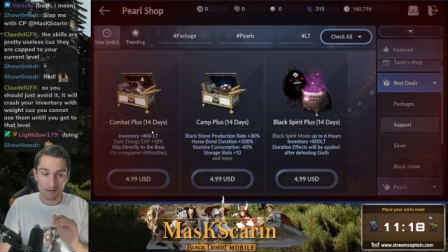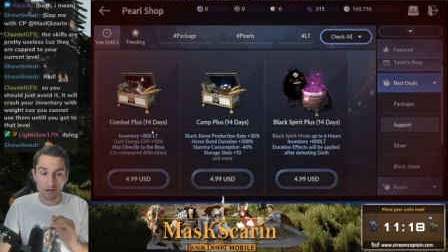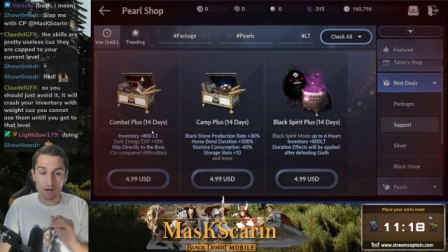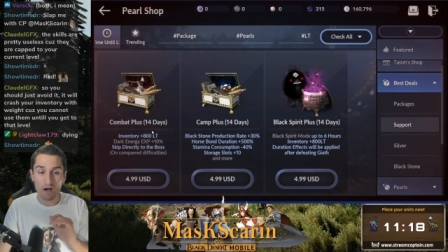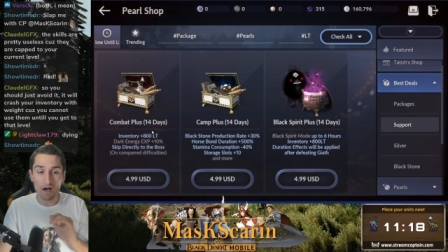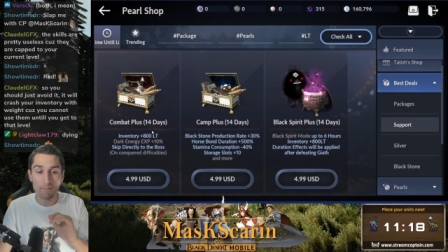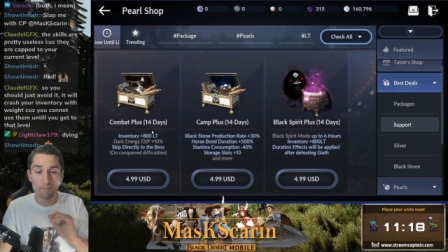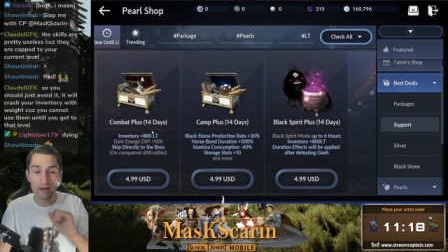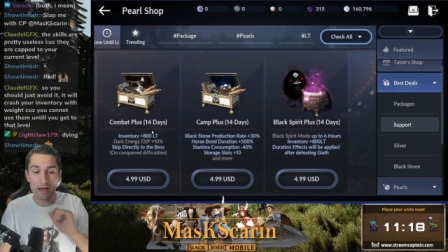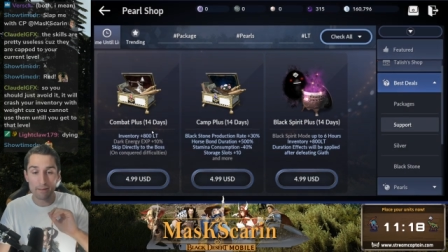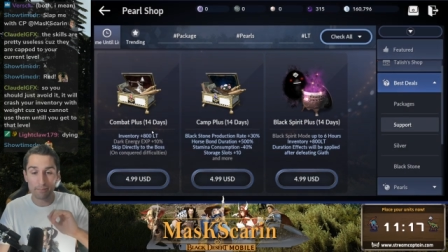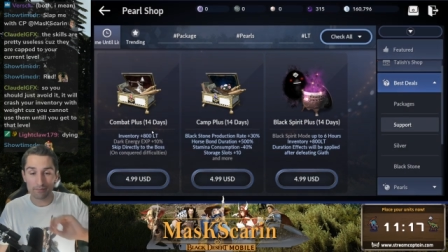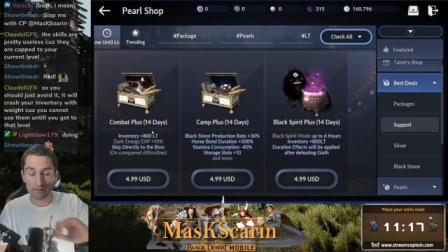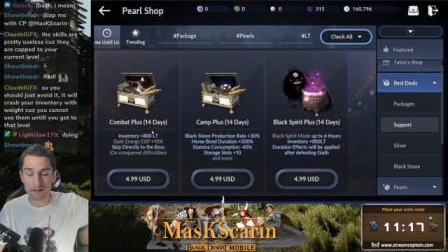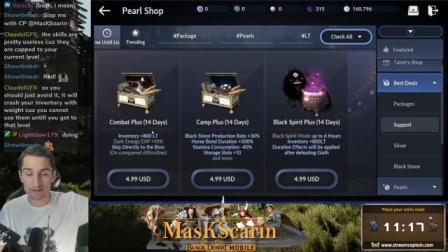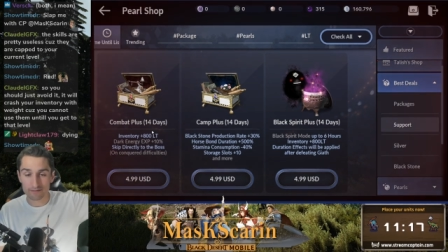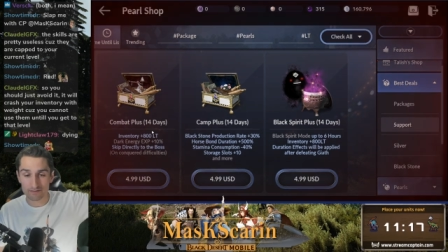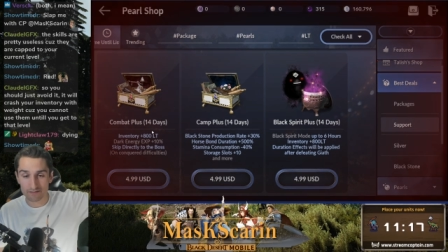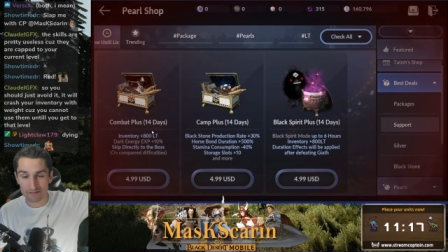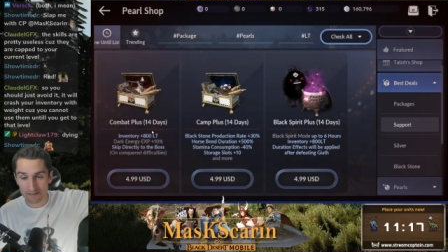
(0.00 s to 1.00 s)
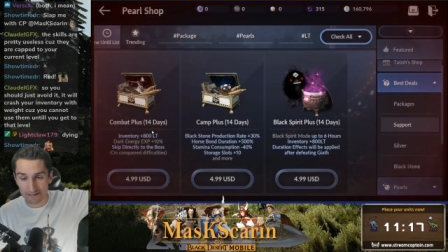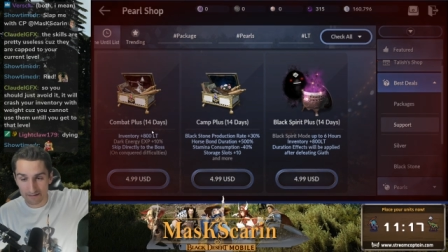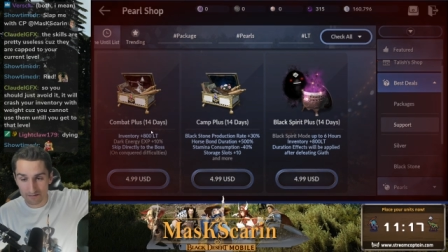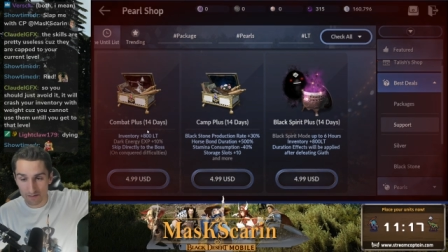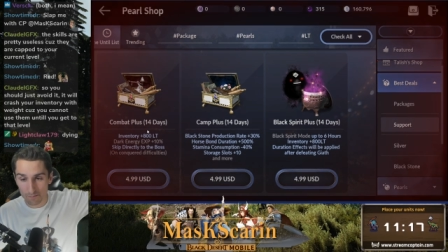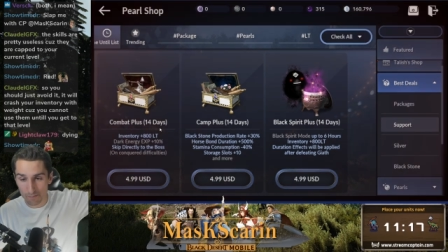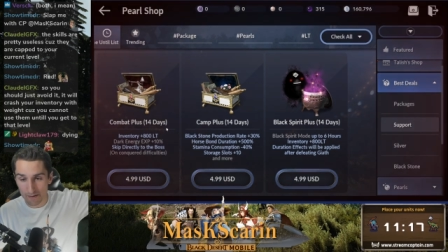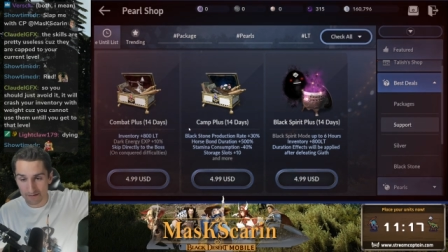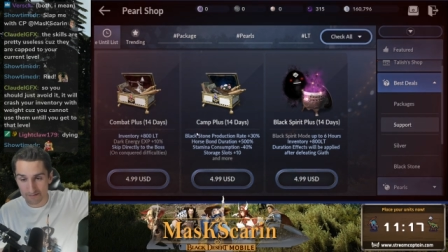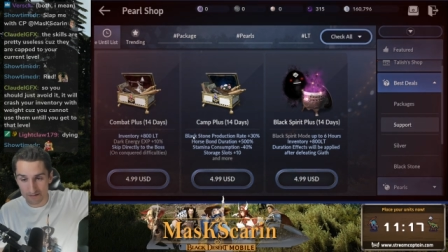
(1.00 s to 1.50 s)
Combat Plus
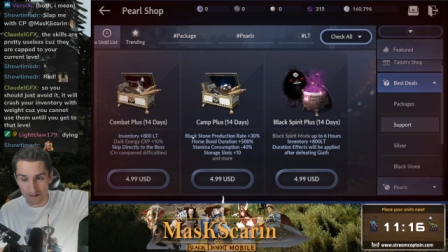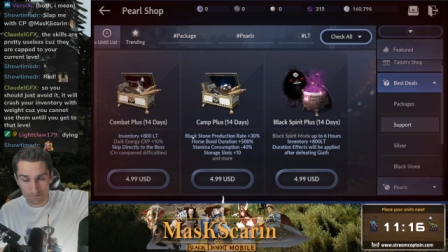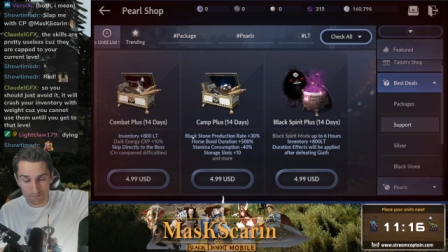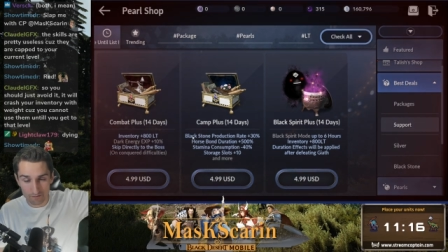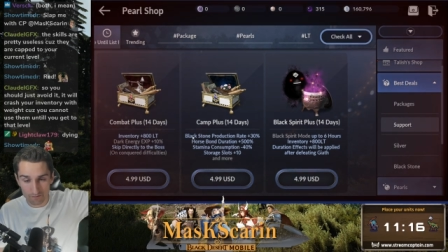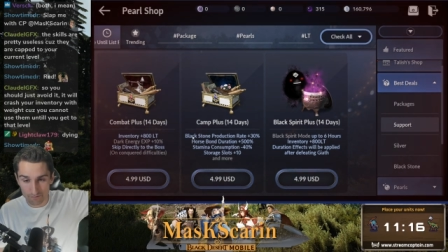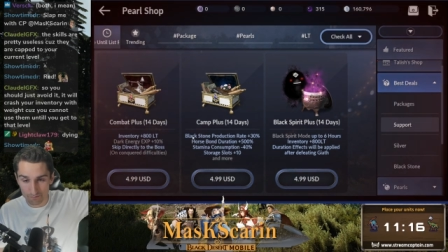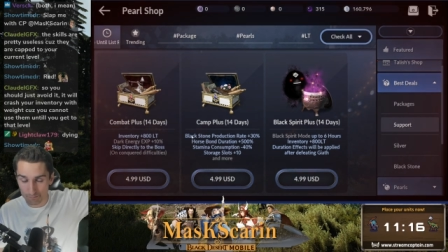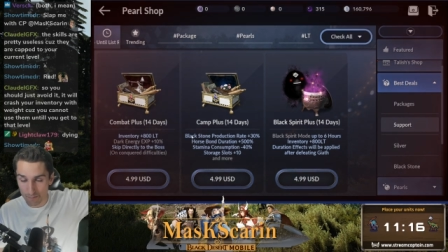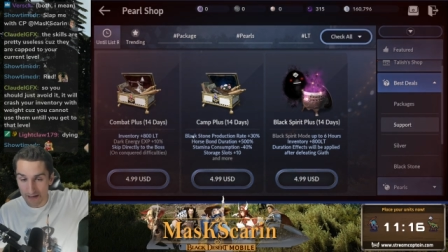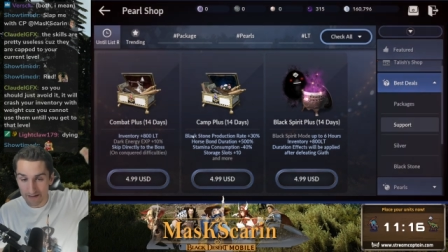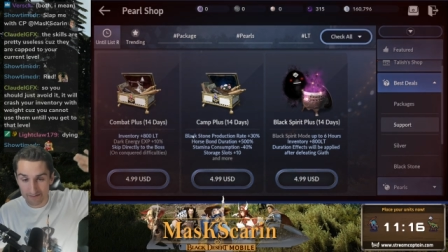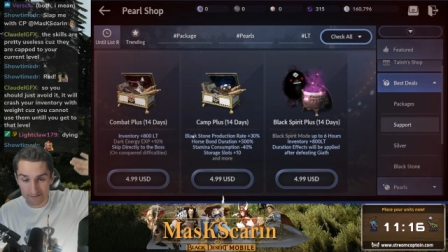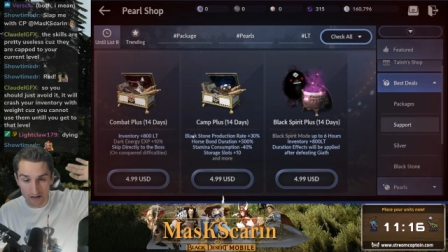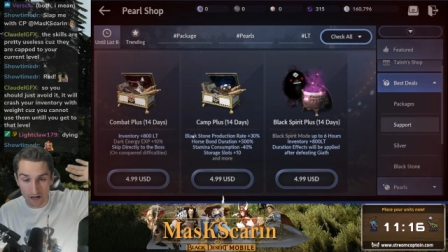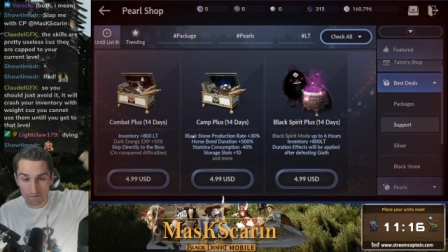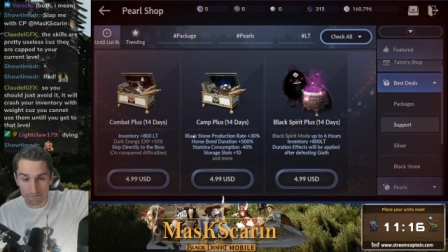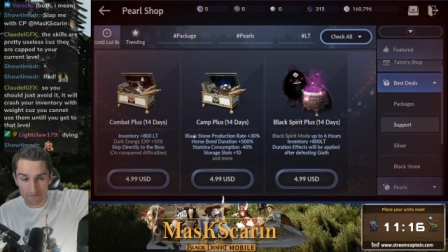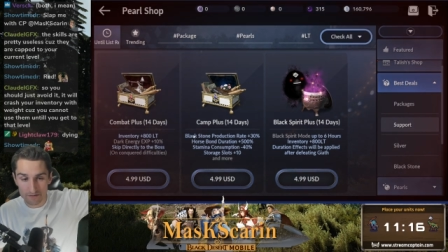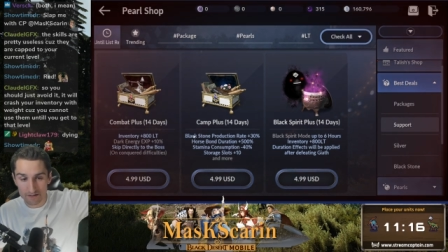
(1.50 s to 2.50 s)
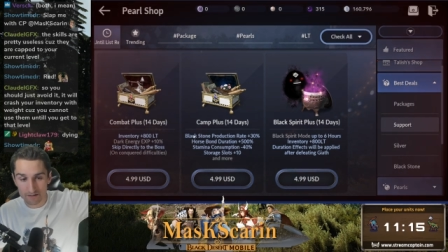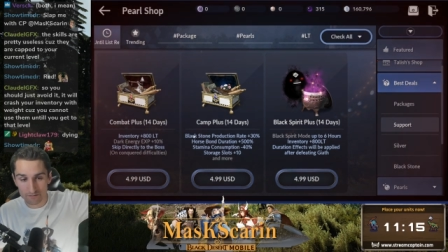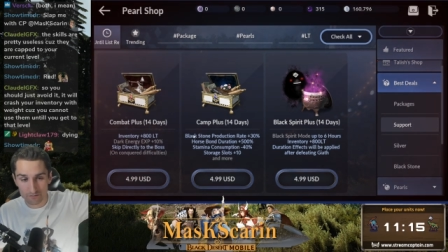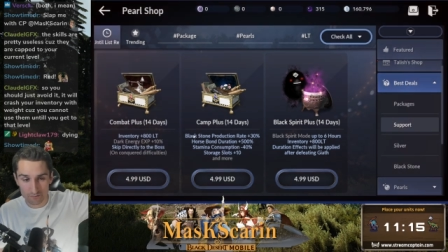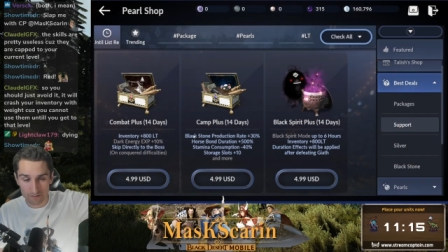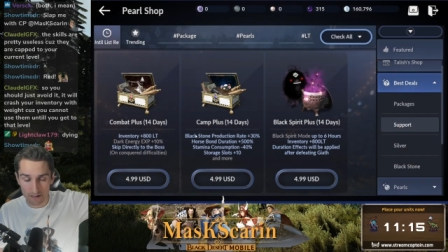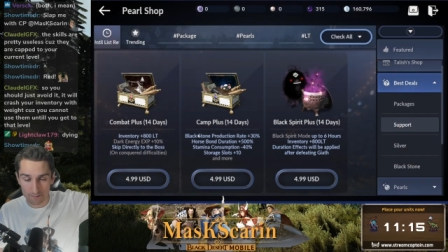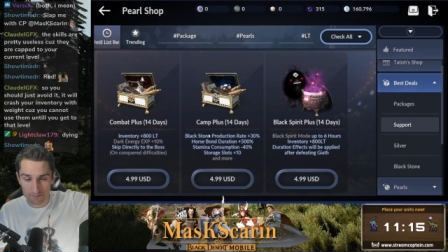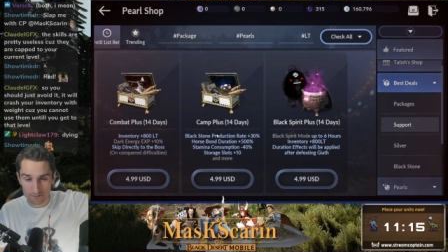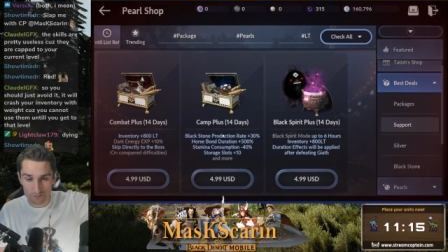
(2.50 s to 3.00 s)
is the best of best of these
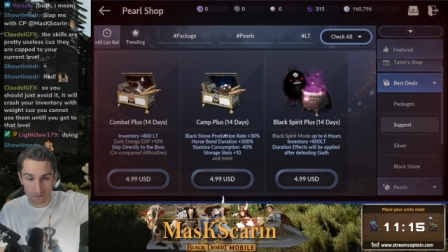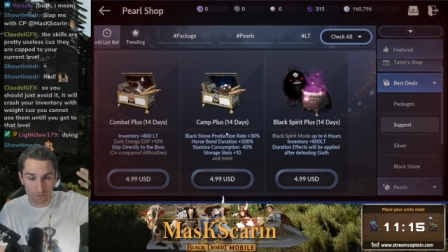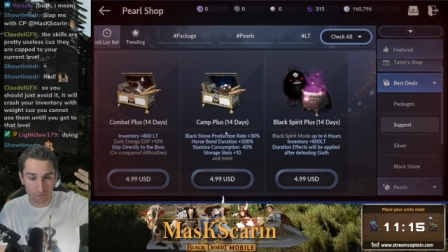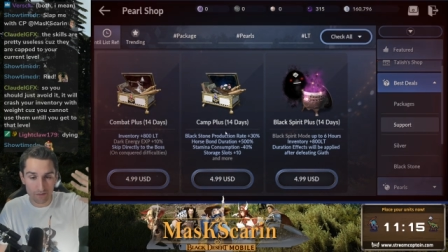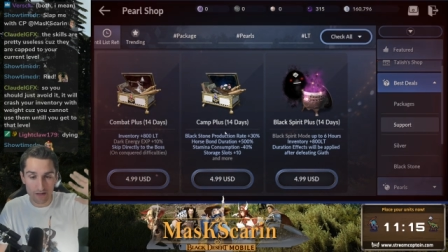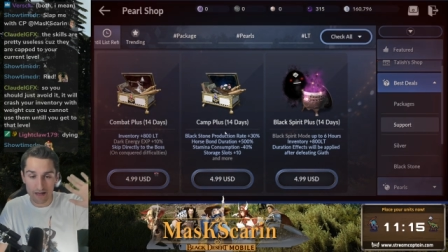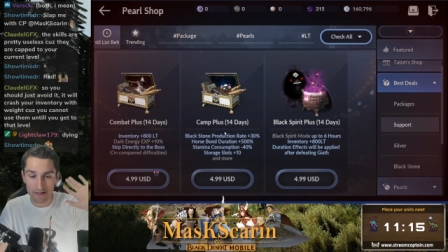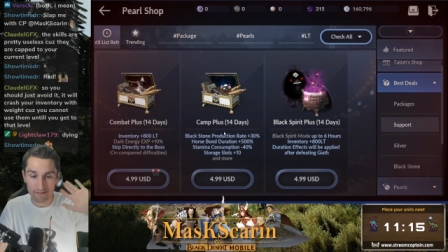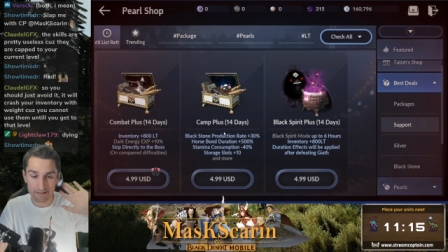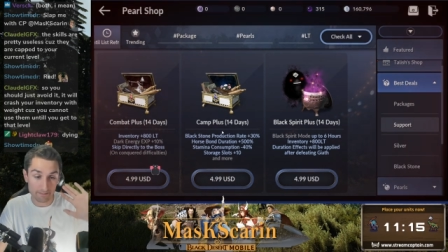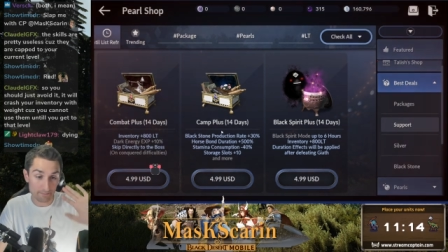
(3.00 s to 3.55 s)
three. I've been told that.